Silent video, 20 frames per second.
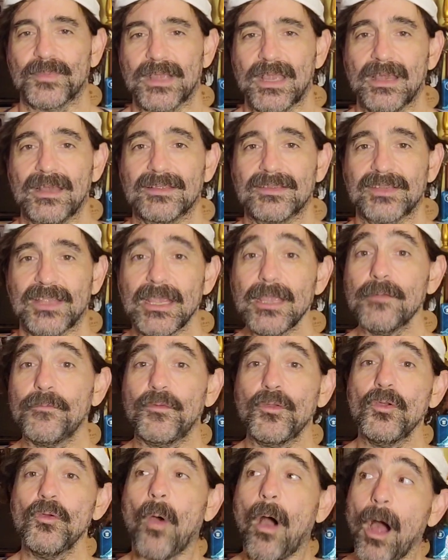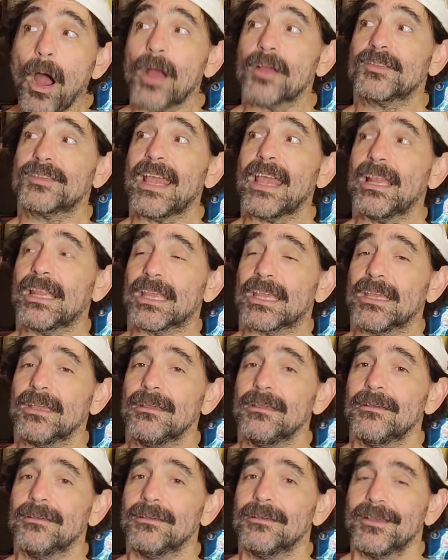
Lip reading: Because if you are sailing